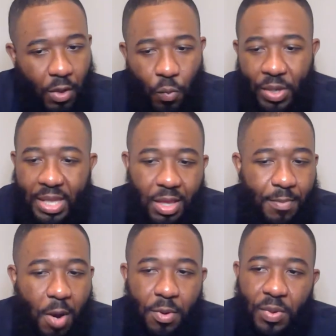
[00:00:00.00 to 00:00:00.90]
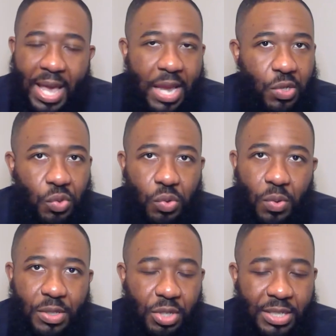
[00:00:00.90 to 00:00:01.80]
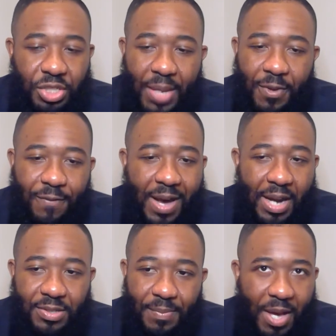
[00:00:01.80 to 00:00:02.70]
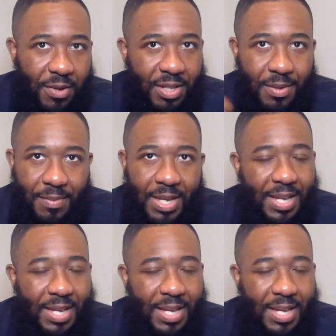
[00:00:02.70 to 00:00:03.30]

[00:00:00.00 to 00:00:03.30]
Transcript: We get the moment with Andrew and, and Jamie Foxx about him,